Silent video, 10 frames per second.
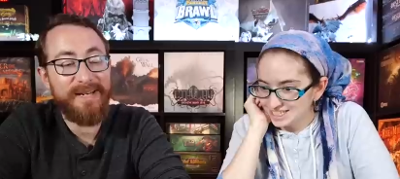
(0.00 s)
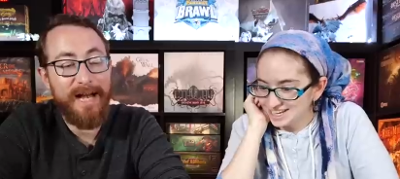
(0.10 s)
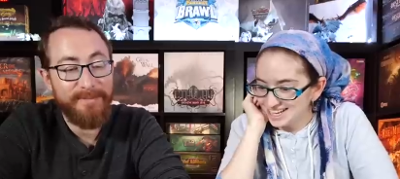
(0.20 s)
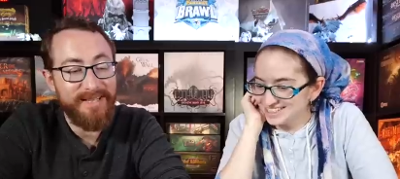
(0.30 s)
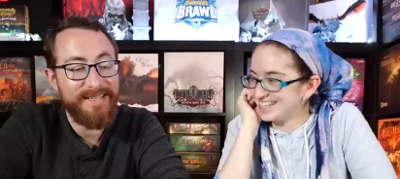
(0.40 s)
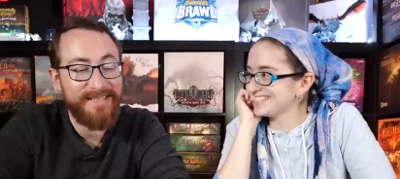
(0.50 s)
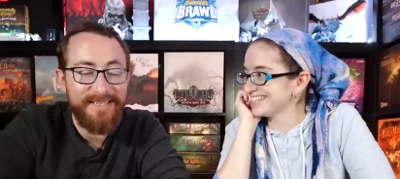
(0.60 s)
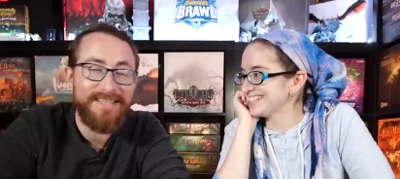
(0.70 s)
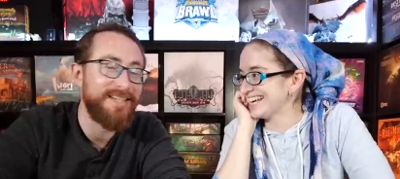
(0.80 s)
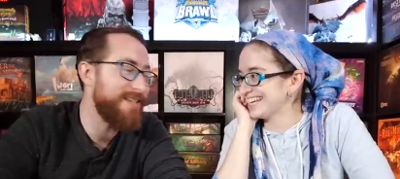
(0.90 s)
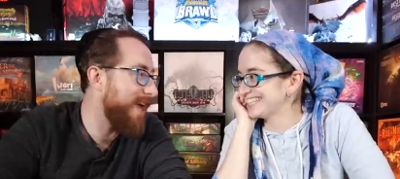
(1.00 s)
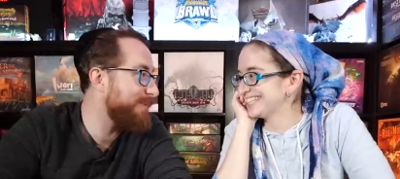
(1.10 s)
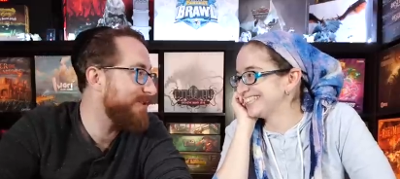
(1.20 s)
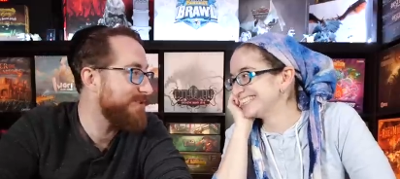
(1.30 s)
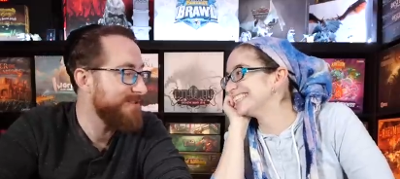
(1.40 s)
Speaker 1: becomes less, less, than, than six, six
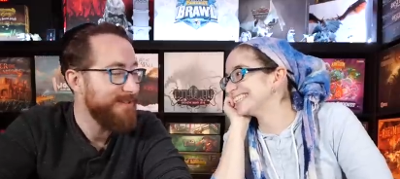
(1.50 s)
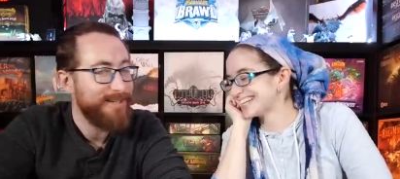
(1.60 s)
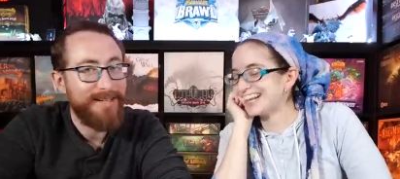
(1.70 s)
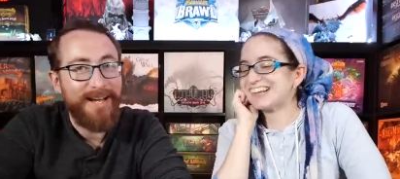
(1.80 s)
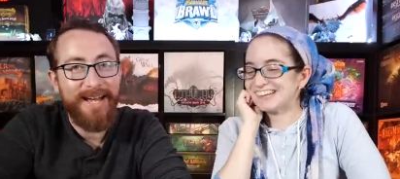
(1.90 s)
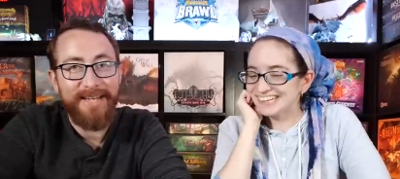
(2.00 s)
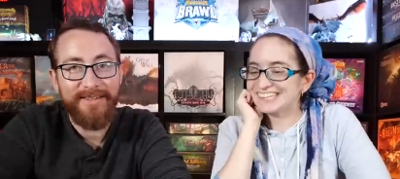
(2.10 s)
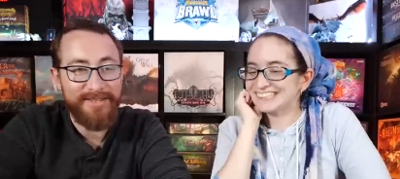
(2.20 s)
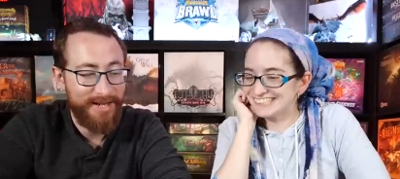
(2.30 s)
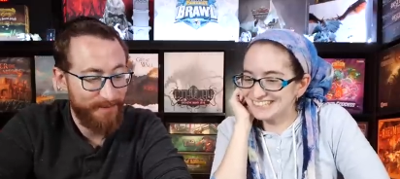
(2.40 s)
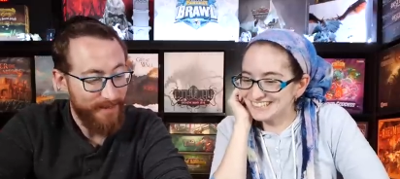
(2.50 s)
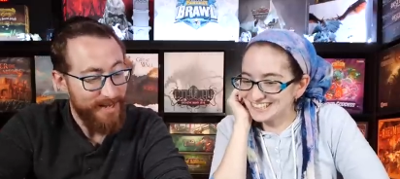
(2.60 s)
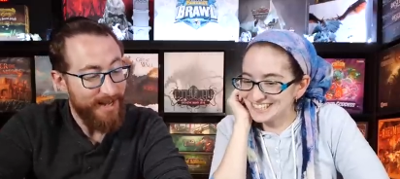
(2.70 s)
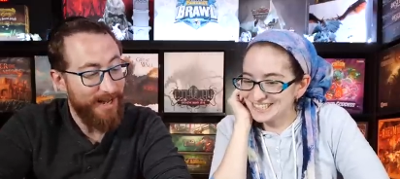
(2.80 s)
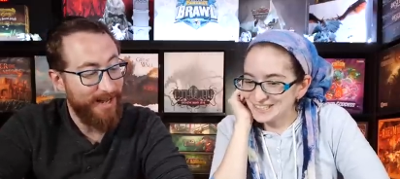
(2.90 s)
damage. I hate this game.
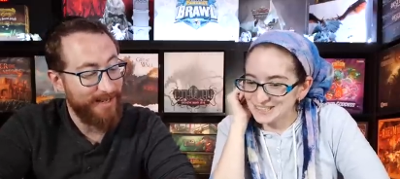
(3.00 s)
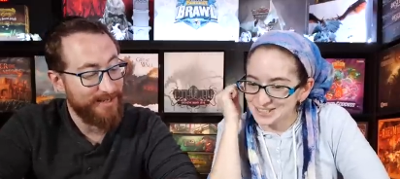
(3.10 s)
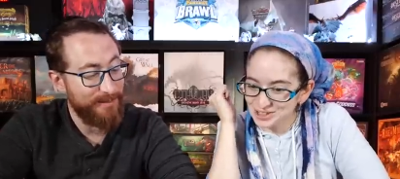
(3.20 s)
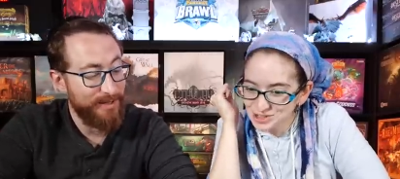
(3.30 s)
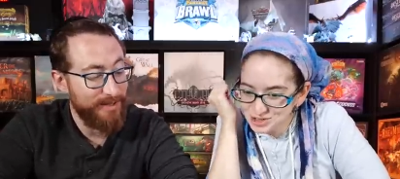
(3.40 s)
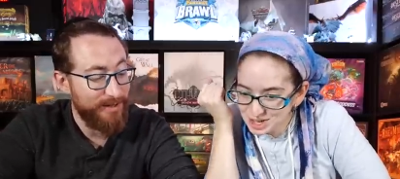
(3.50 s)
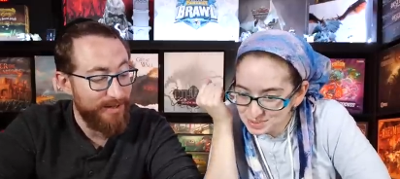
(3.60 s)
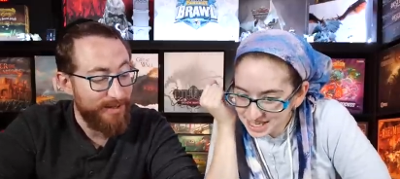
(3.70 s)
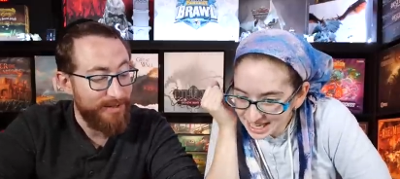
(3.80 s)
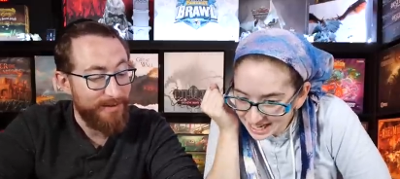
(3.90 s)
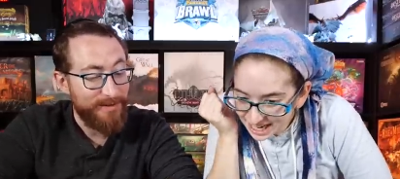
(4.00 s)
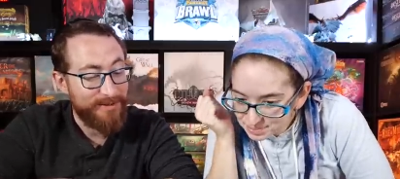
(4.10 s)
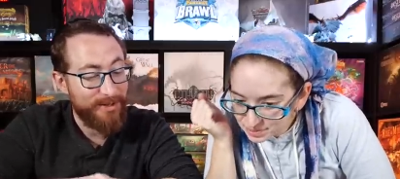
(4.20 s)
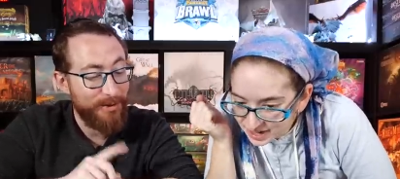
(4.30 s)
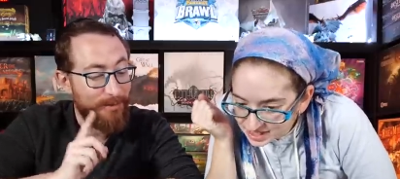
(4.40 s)
Uh, it's gonna oh, be. You keep
Speaker 2: saying I
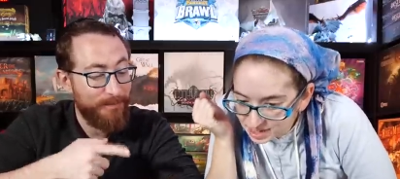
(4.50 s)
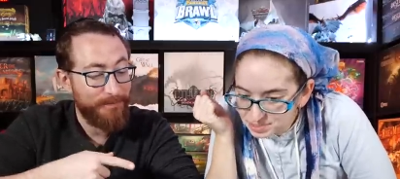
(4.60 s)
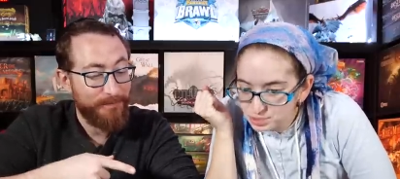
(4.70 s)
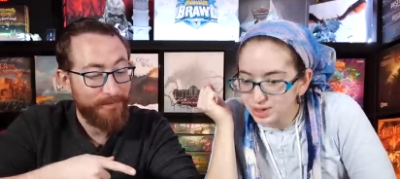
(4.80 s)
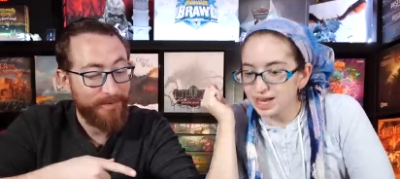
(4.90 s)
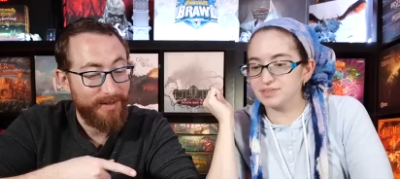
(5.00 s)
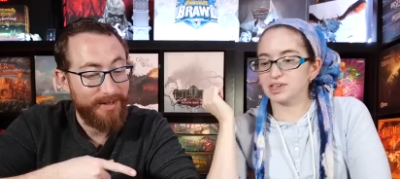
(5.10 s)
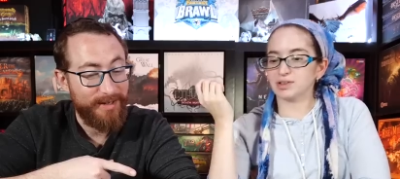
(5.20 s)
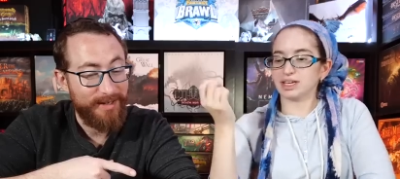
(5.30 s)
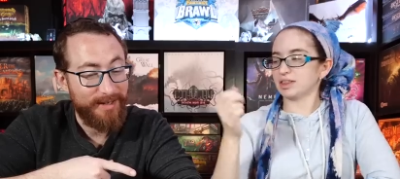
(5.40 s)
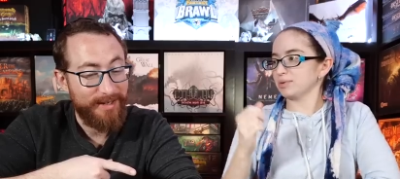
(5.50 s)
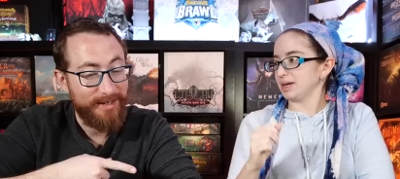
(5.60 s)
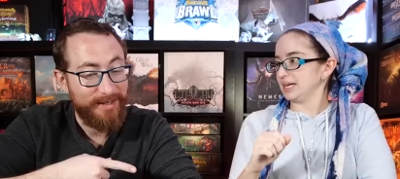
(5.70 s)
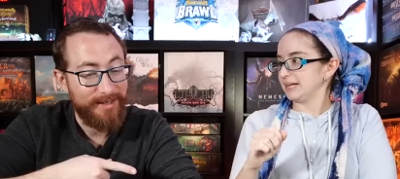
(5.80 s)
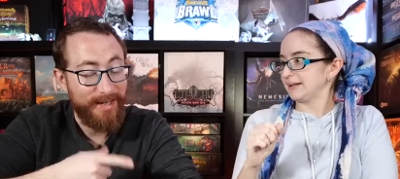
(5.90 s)
so, prevent up to one half, so I only get
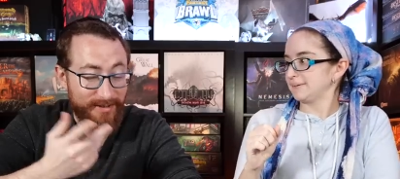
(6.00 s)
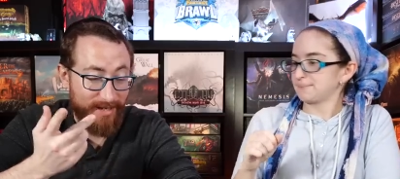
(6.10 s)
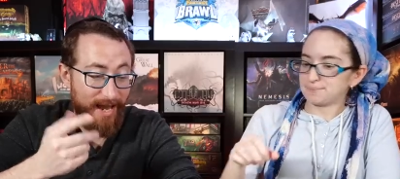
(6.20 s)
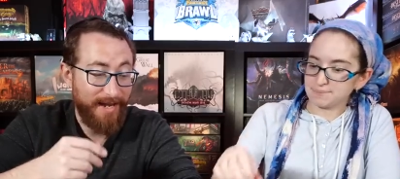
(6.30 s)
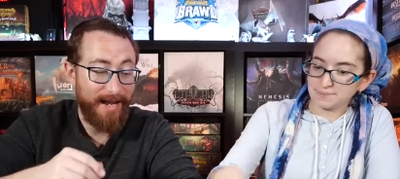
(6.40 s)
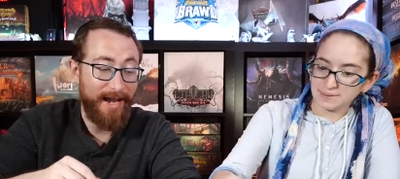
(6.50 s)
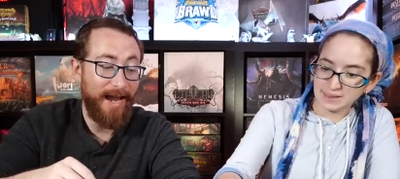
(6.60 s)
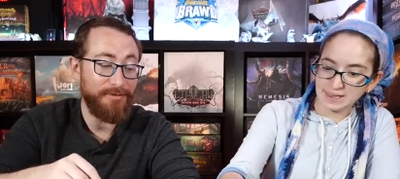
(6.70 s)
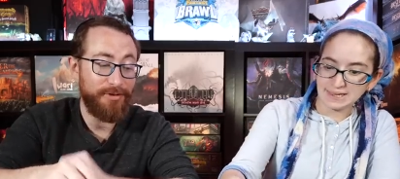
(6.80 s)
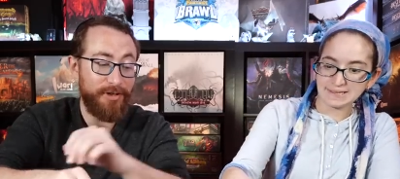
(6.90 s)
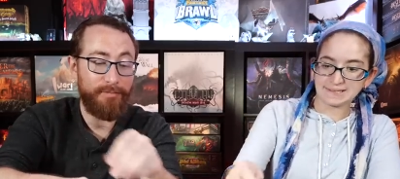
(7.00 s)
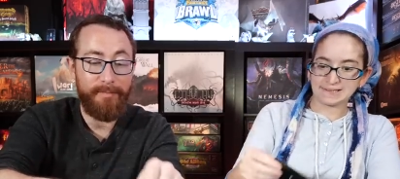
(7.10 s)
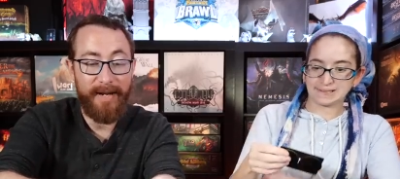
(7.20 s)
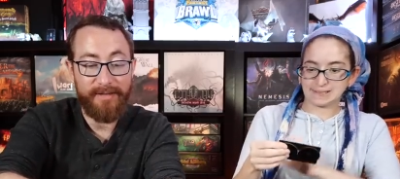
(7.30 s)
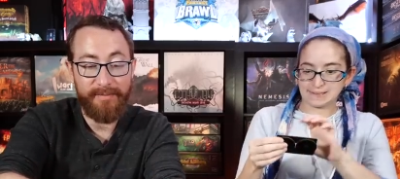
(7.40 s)
three.
Speaker 1: Yes, and I and you deal
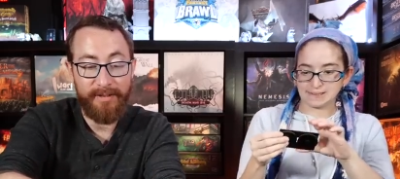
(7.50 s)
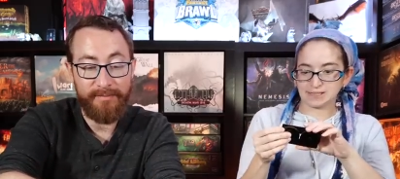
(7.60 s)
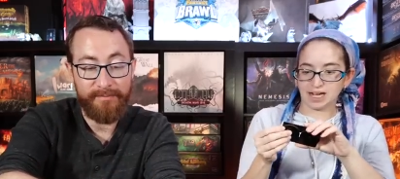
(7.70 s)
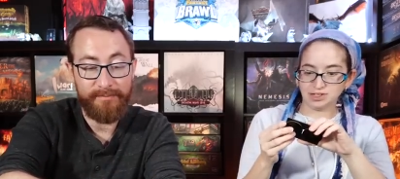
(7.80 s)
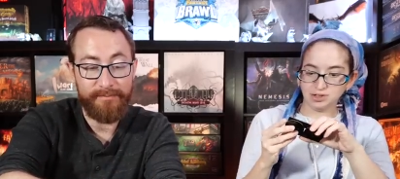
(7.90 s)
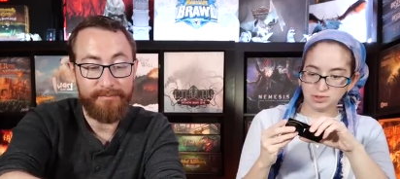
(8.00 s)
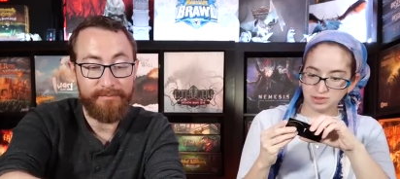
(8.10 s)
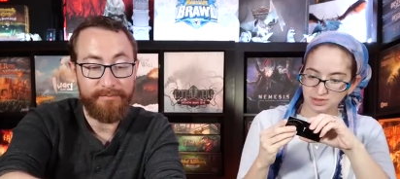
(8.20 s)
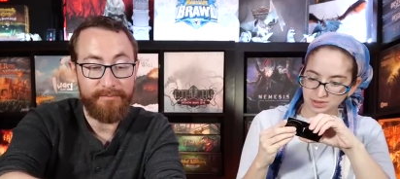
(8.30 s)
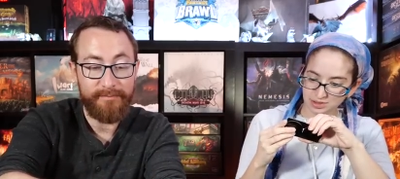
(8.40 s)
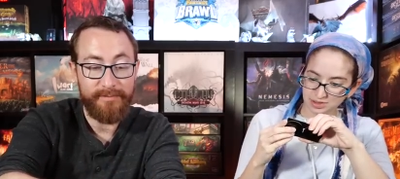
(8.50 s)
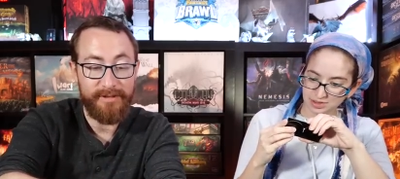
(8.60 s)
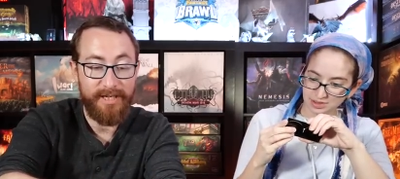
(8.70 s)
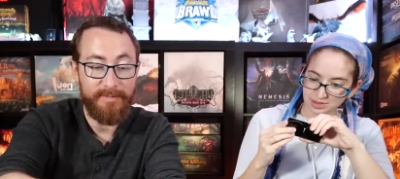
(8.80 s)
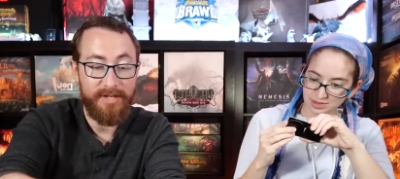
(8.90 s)
one back to me. I do.
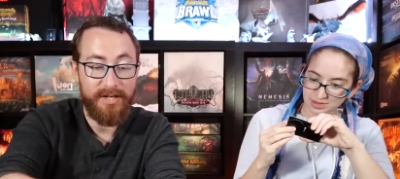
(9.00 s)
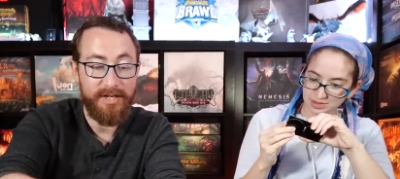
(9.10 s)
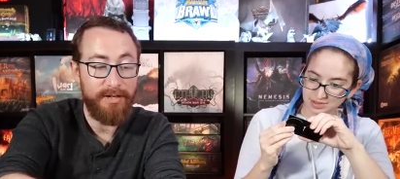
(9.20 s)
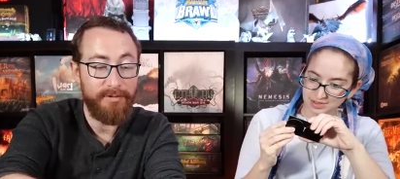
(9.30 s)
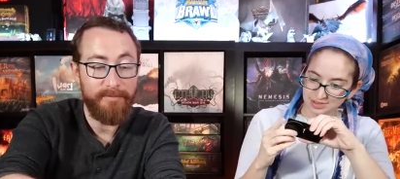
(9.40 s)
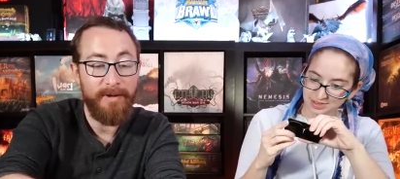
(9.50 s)
This game's not going